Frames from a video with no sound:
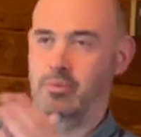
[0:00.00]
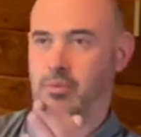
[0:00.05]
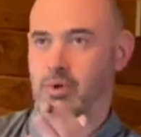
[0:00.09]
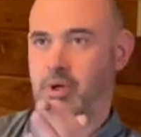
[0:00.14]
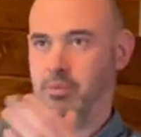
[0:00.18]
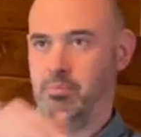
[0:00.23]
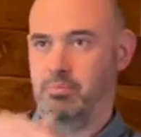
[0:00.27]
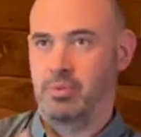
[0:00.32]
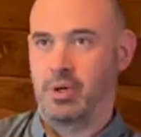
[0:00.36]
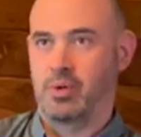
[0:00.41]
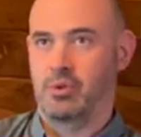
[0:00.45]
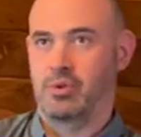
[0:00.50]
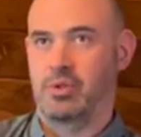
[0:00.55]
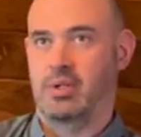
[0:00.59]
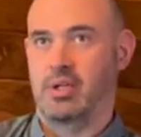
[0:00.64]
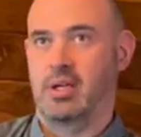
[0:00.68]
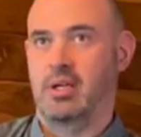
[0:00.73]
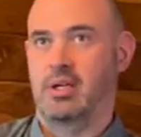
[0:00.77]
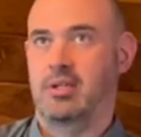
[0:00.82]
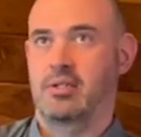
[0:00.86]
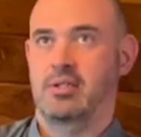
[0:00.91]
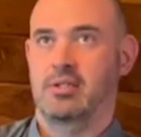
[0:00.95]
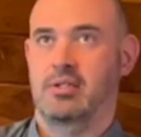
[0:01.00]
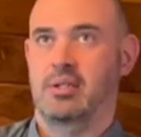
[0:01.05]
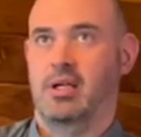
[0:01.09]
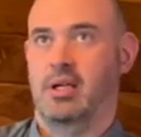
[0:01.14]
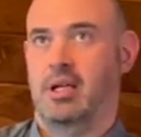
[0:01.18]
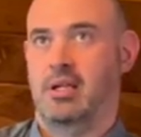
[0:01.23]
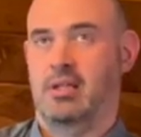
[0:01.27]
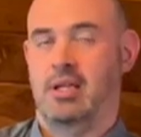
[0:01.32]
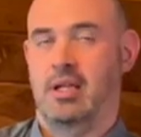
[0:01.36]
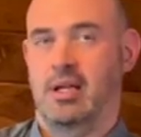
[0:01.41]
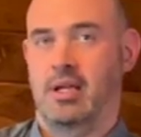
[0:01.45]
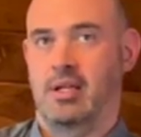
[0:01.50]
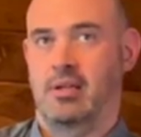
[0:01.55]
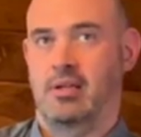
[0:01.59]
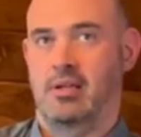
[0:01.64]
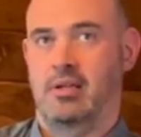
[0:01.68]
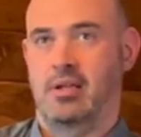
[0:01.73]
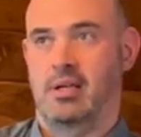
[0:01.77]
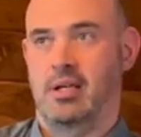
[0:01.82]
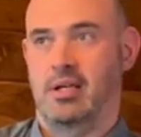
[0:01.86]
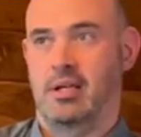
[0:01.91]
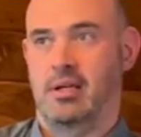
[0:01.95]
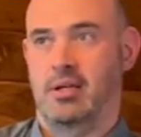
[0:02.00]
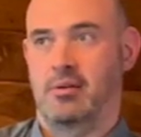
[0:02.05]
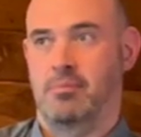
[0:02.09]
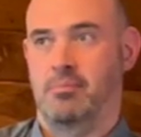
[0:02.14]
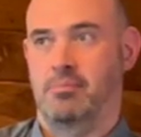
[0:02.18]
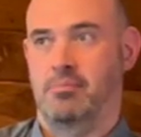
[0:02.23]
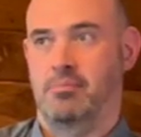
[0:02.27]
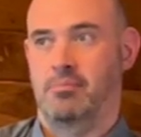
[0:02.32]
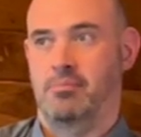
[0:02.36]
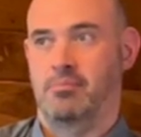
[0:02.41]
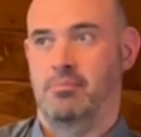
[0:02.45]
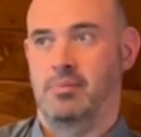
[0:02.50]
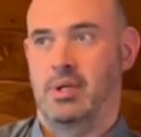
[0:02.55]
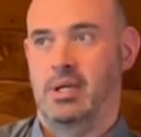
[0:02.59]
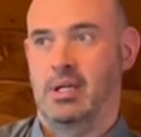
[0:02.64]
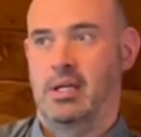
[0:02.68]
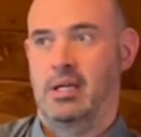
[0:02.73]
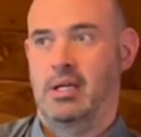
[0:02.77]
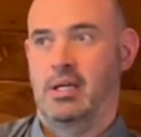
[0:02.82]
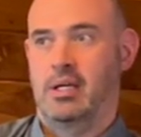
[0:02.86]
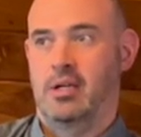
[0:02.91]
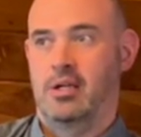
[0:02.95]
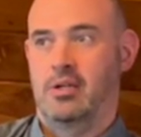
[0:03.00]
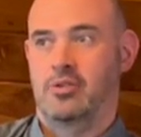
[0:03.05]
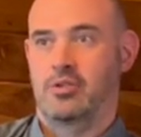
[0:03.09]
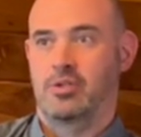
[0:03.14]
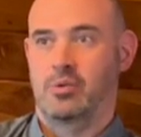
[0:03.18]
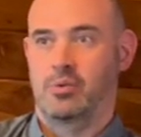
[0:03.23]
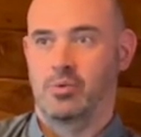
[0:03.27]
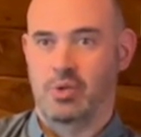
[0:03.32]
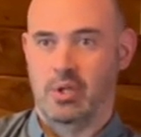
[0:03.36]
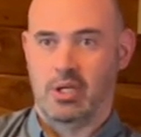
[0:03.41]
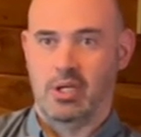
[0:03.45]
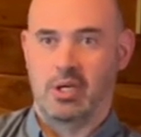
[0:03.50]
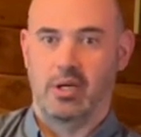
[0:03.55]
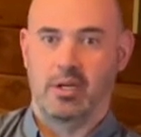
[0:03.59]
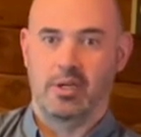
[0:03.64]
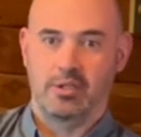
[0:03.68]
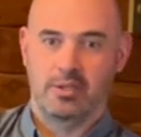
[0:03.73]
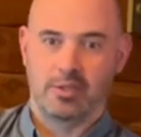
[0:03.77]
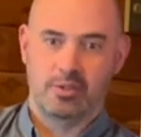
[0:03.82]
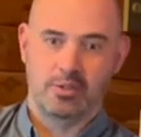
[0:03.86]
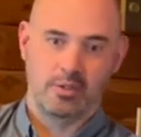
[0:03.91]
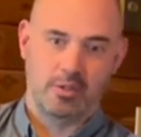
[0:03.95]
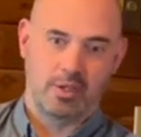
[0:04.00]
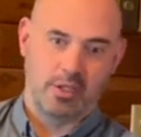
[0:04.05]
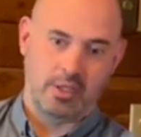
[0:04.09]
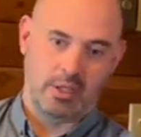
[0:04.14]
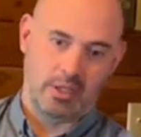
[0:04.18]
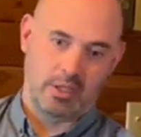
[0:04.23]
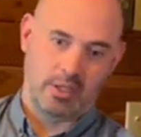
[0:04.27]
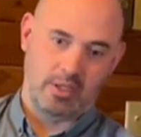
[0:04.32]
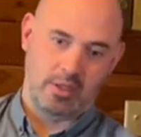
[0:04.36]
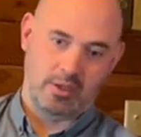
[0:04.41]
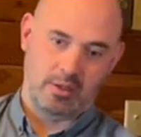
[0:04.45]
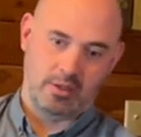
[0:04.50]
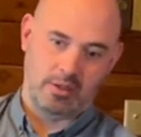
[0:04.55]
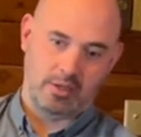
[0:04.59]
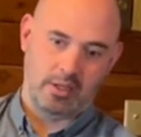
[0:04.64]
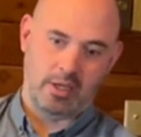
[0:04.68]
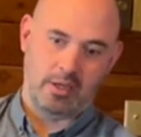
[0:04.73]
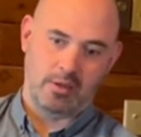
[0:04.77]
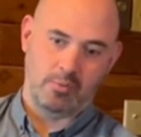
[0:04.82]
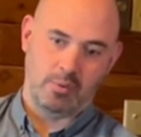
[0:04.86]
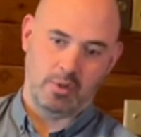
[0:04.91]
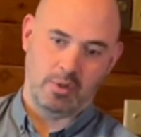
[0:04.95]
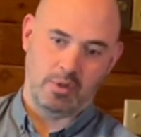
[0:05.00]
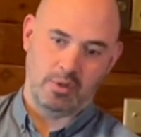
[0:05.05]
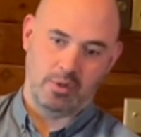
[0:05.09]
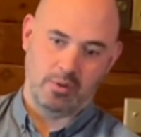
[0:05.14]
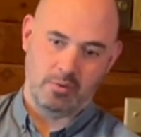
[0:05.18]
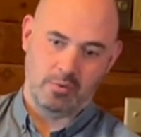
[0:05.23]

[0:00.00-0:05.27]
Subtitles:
on both days, and then 2 of the guys, they've